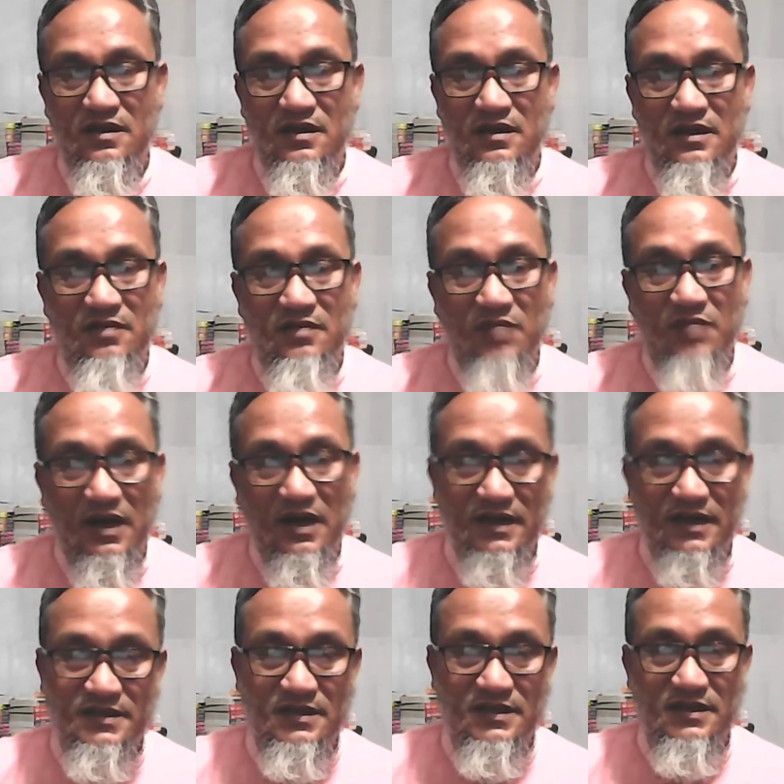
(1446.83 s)
In Bangla
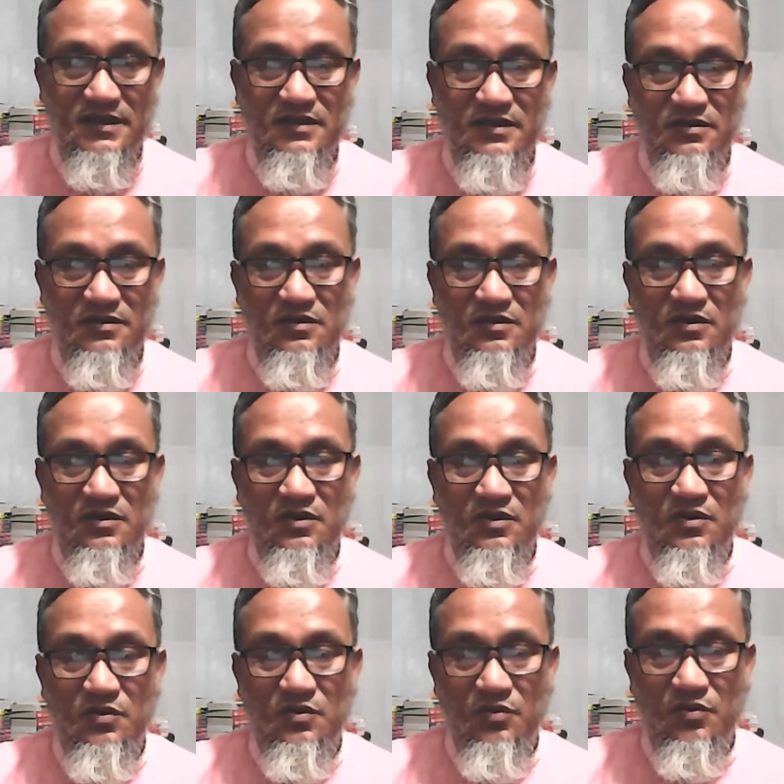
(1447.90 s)
sentence,
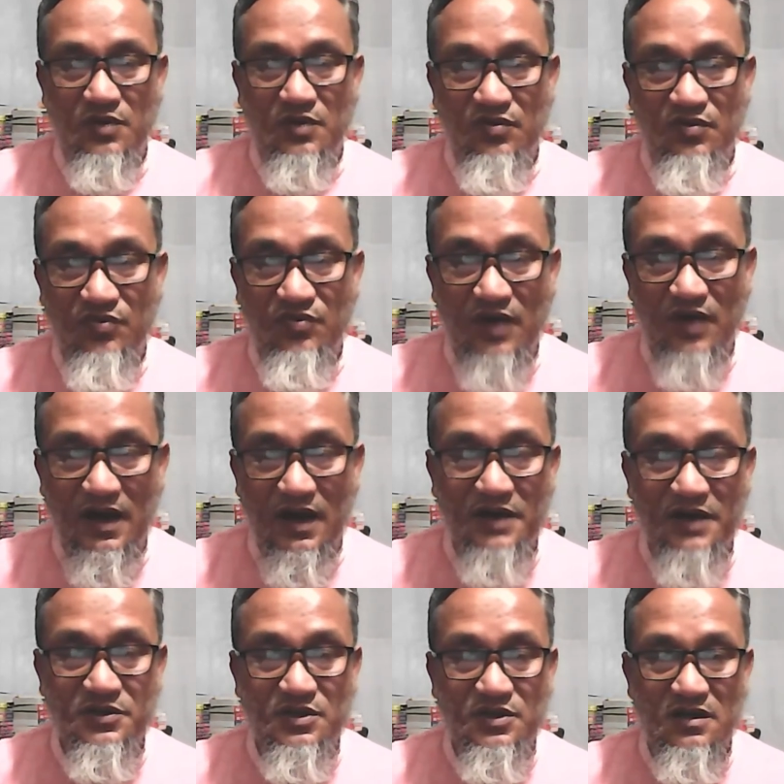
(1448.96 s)
we
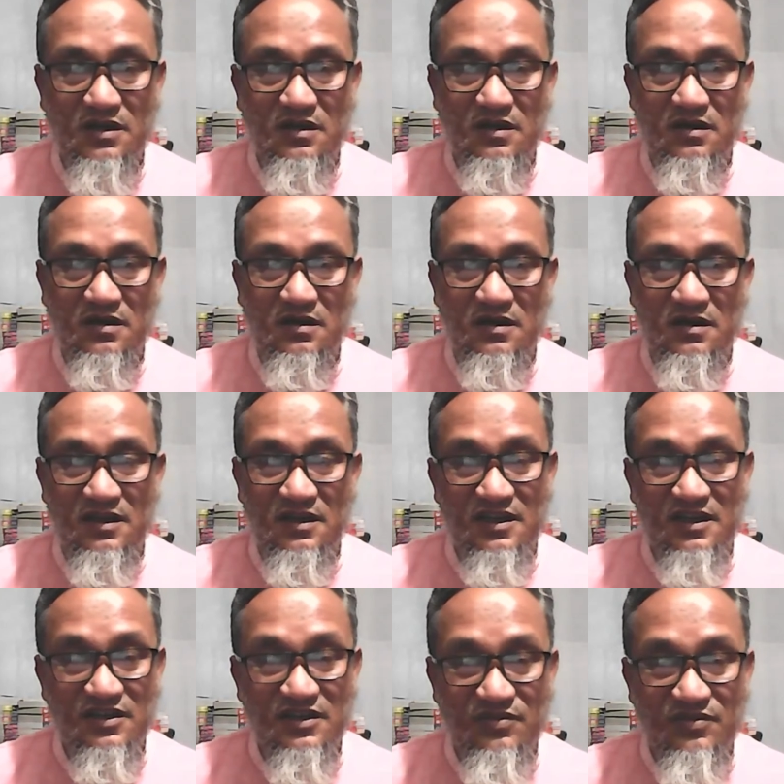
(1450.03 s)
first
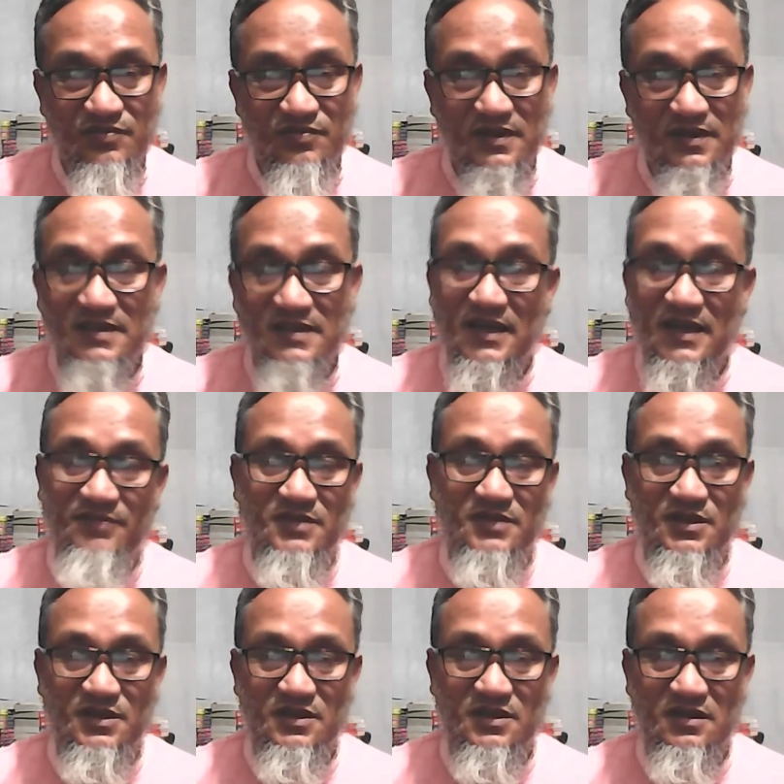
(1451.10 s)
speak subject,